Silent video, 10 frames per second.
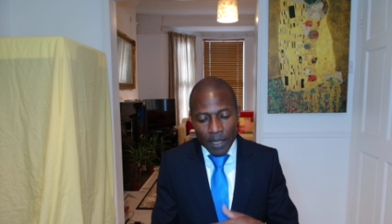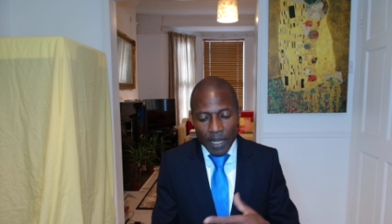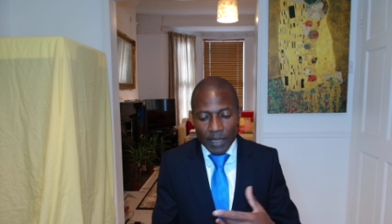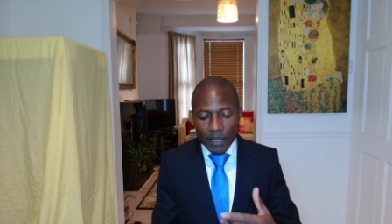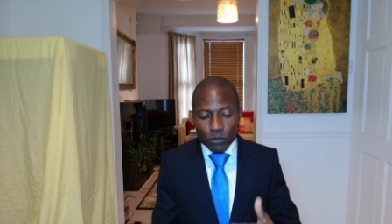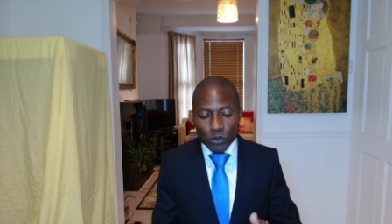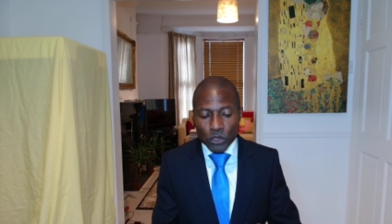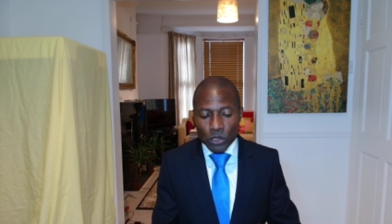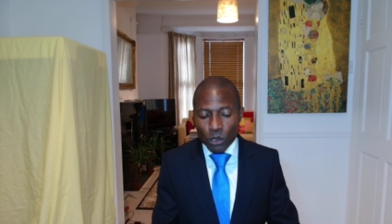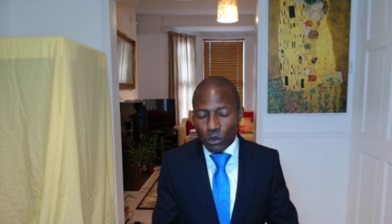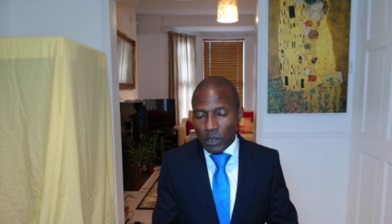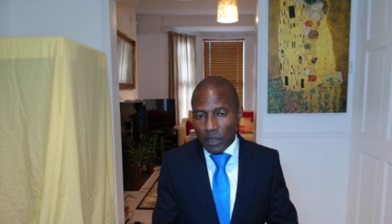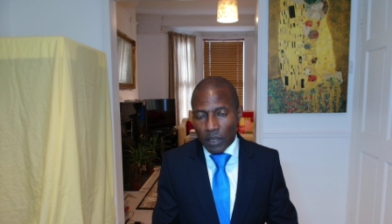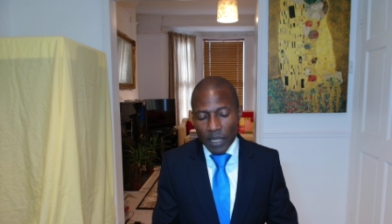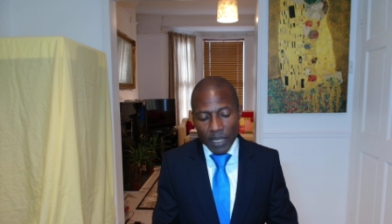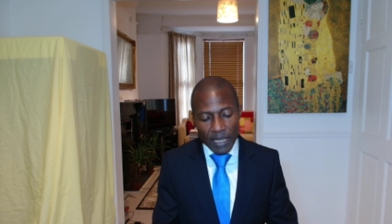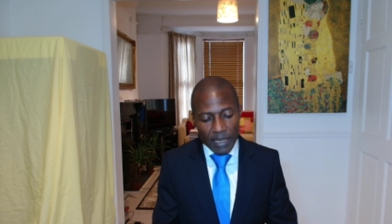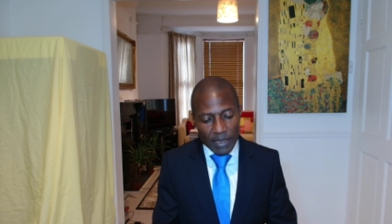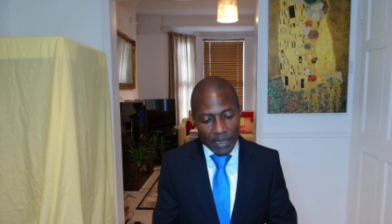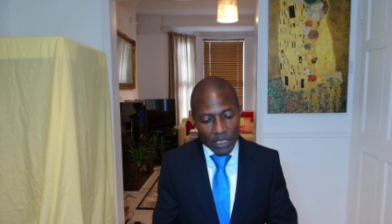and it was noted the
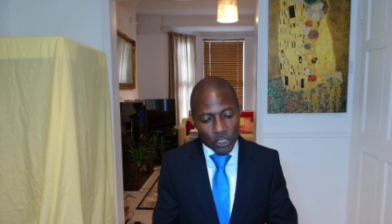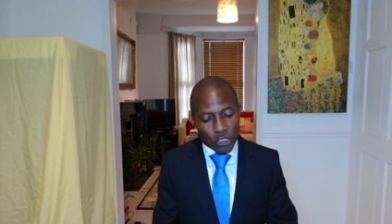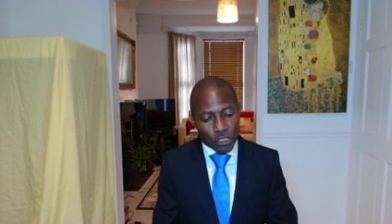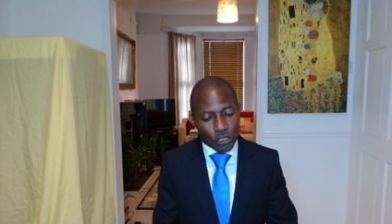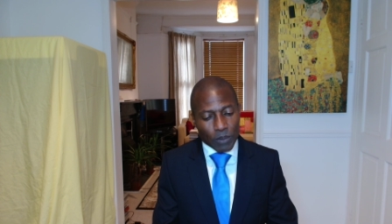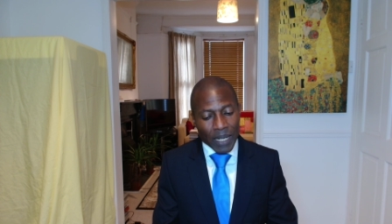ET tube